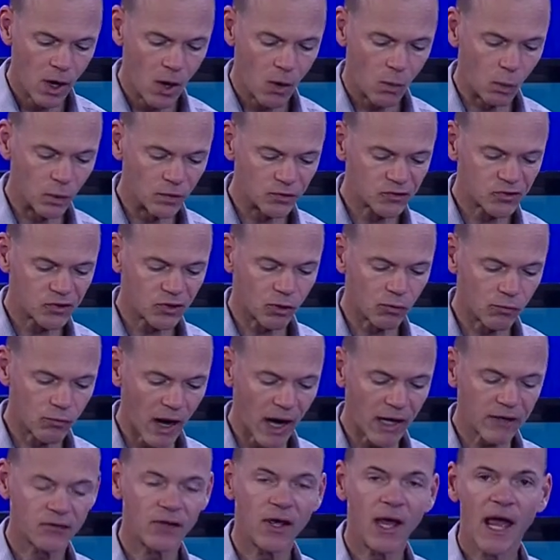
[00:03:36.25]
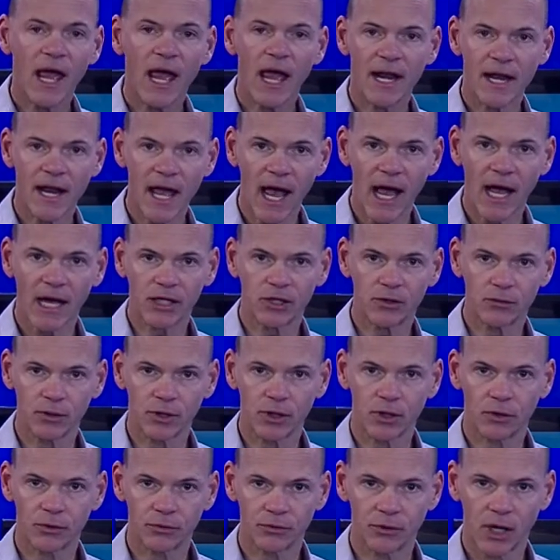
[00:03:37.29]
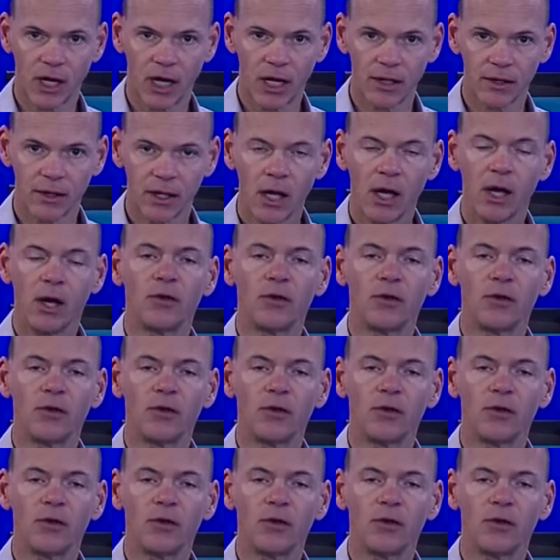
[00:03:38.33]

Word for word: was correct and accurate or not.